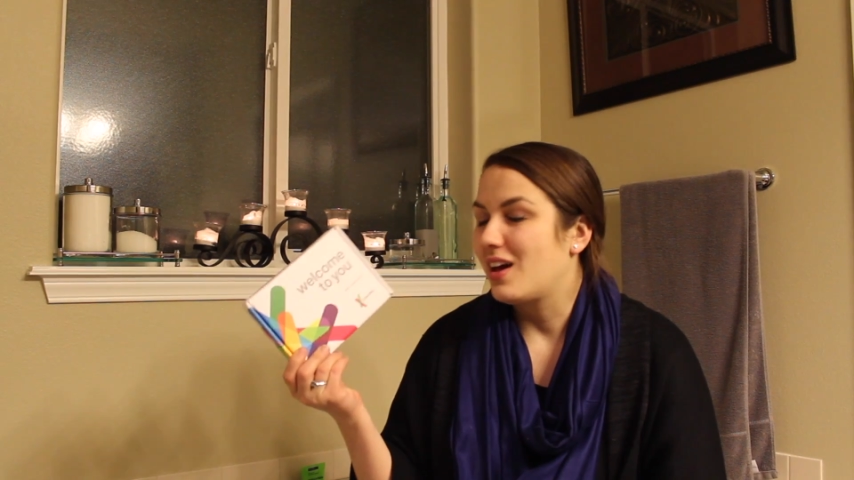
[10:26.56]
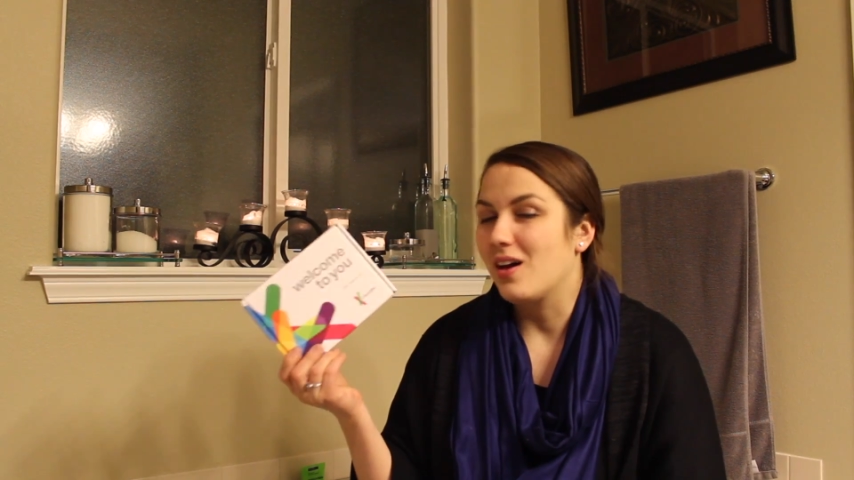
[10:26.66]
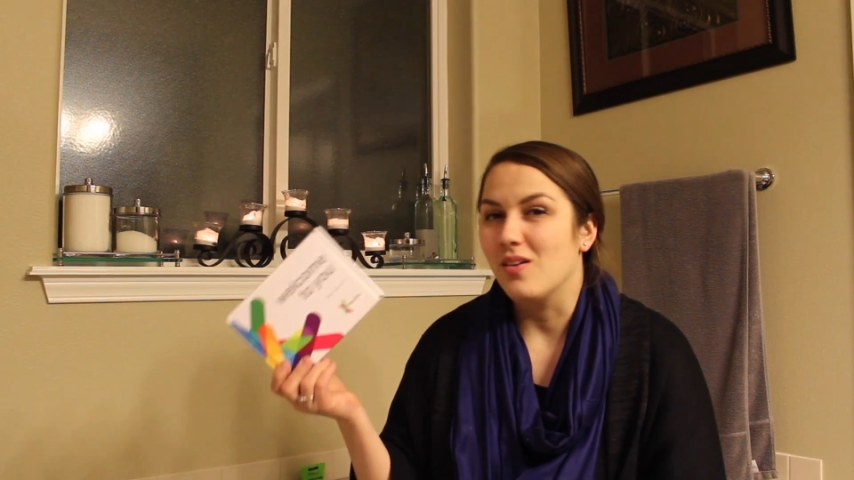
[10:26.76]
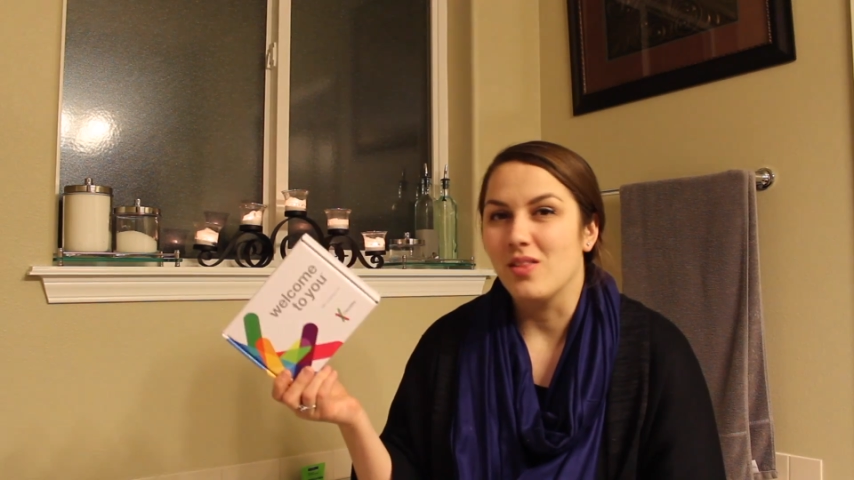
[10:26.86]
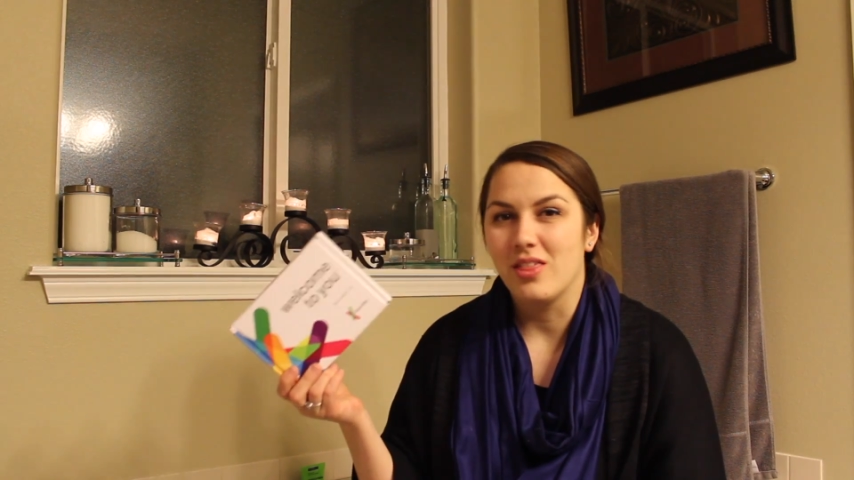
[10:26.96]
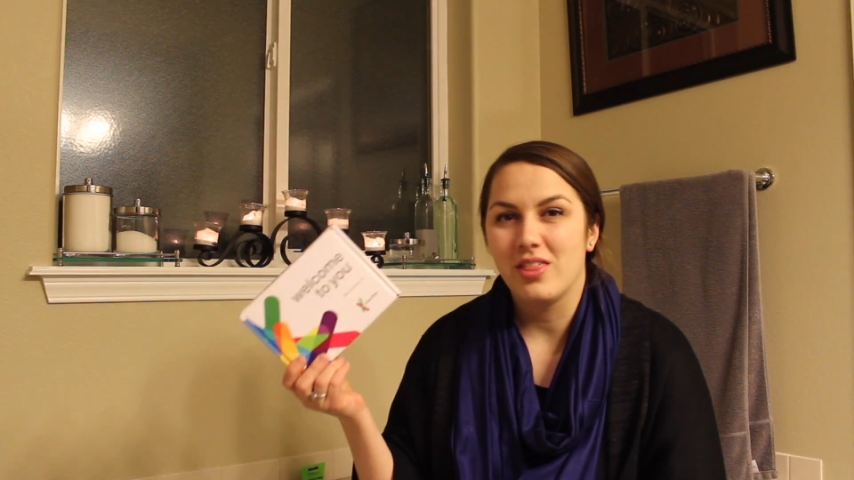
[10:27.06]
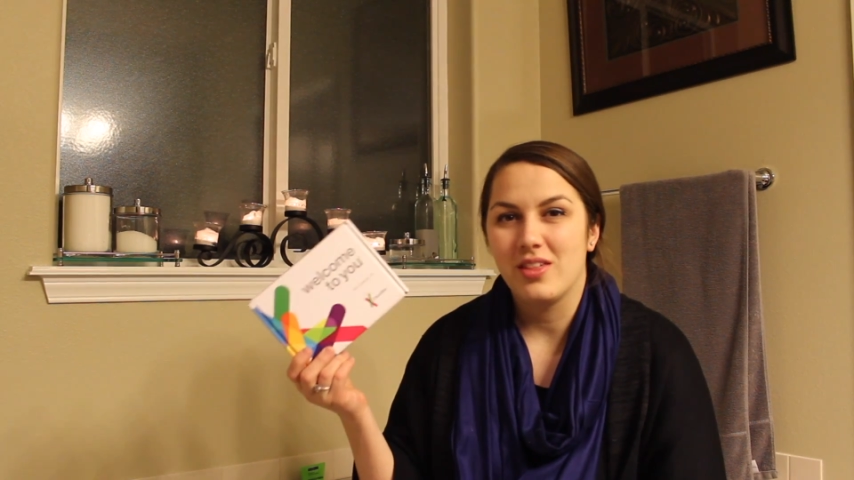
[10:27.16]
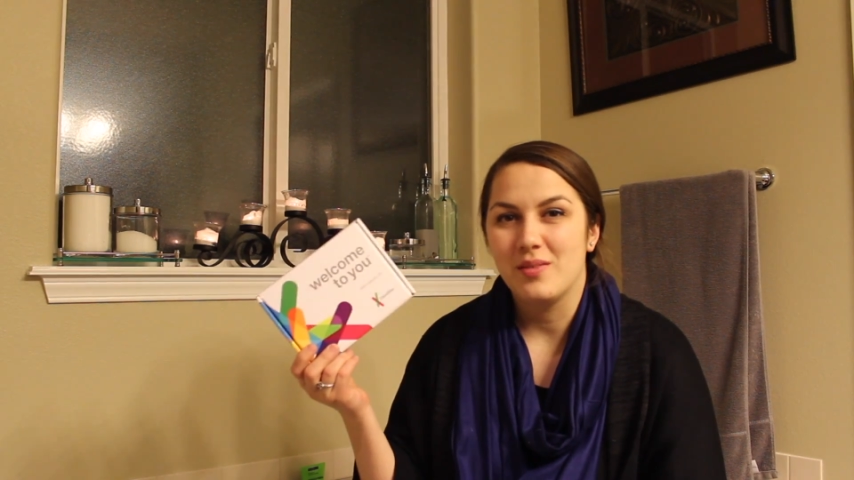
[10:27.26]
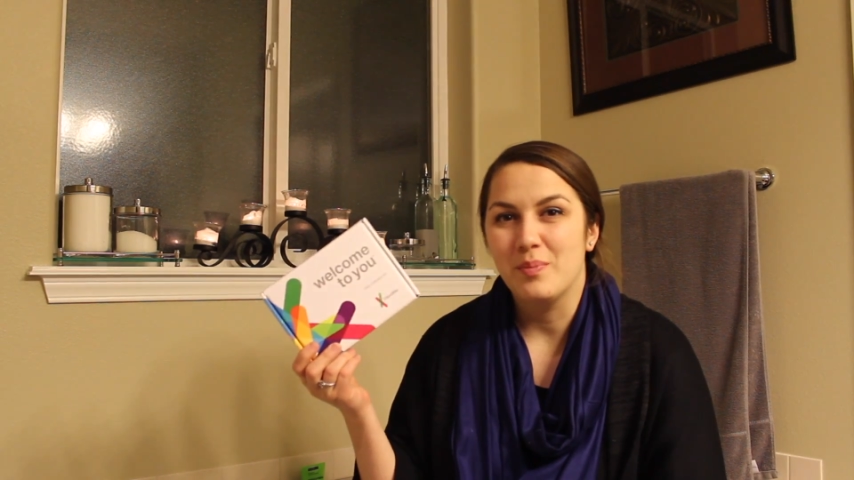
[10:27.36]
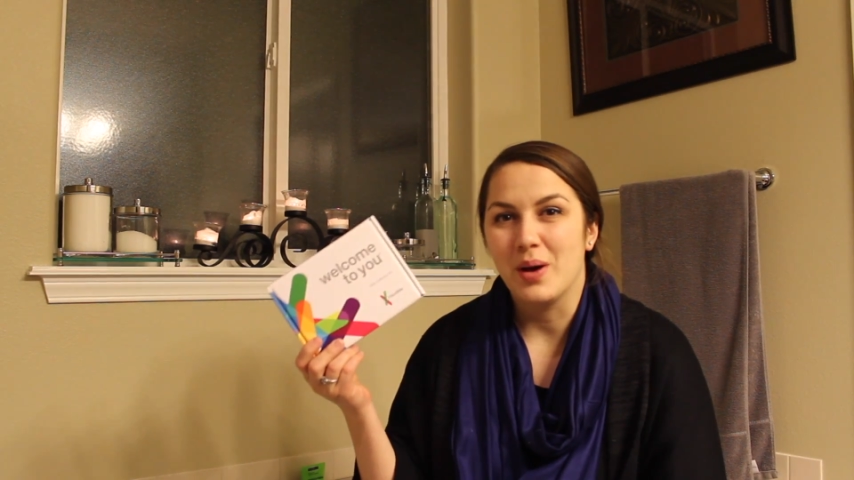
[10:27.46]
health,
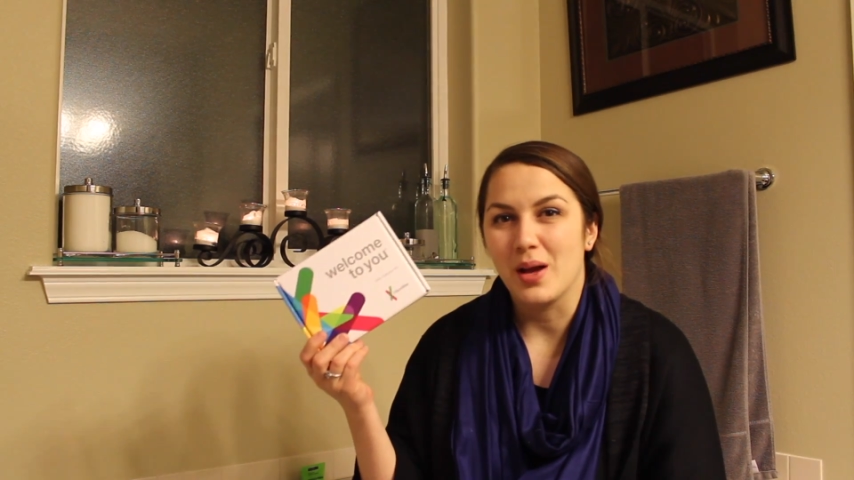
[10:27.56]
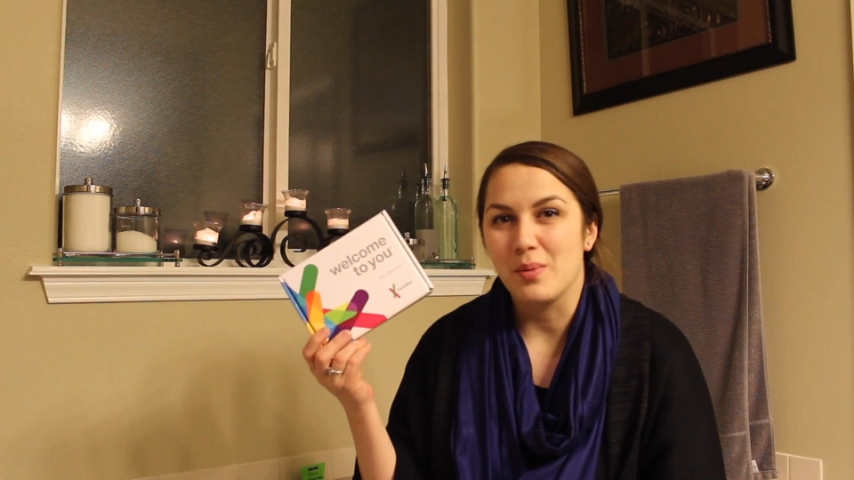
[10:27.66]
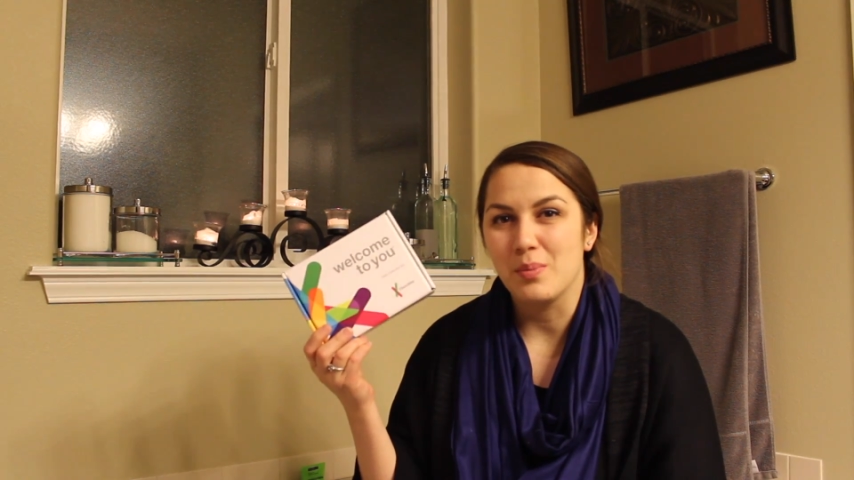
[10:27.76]
my